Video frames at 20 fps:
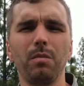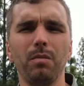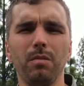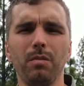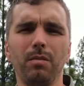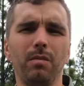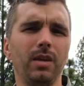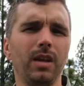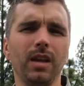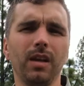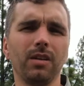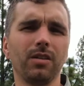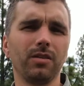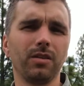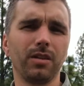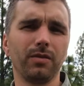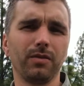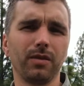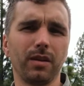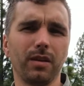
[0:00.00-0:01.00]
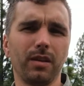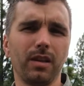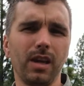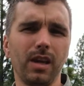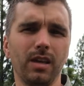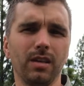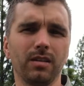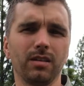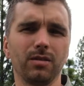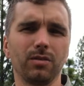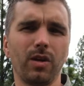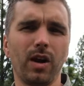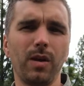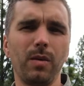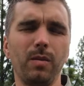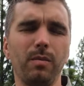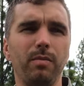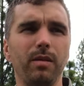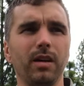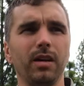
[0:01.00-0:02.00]
Many other different things, right?
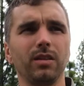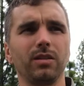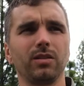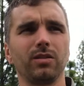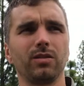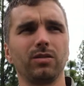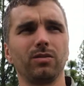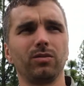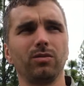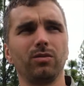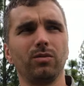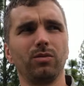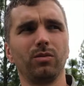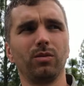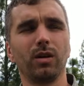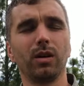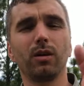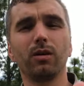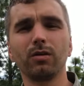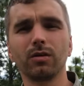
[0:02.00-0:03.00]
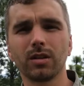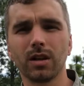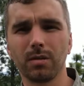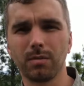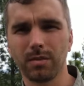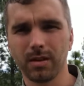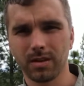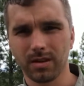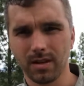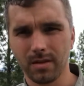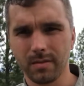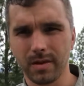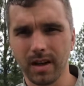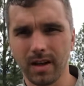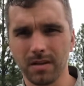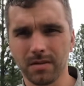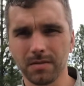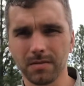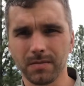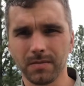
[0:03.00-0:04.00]
Because what goes up must come
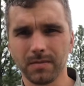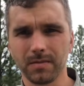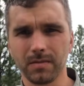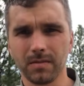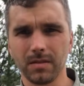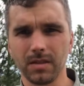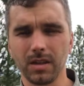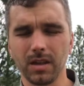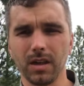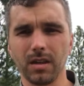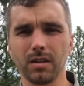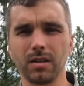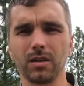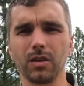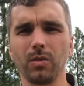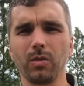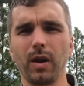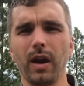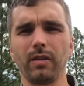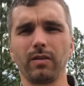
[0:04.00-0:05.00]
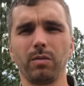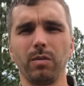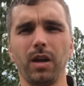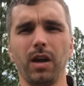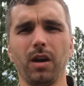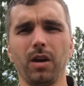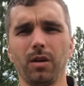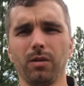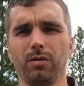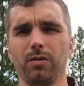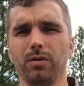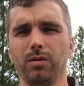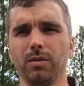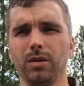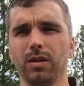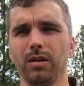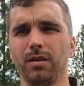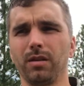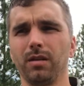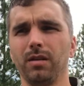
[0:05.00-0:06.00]
down. Yeah, so we have to be careful
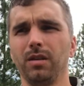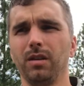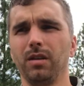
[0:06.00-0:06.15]
with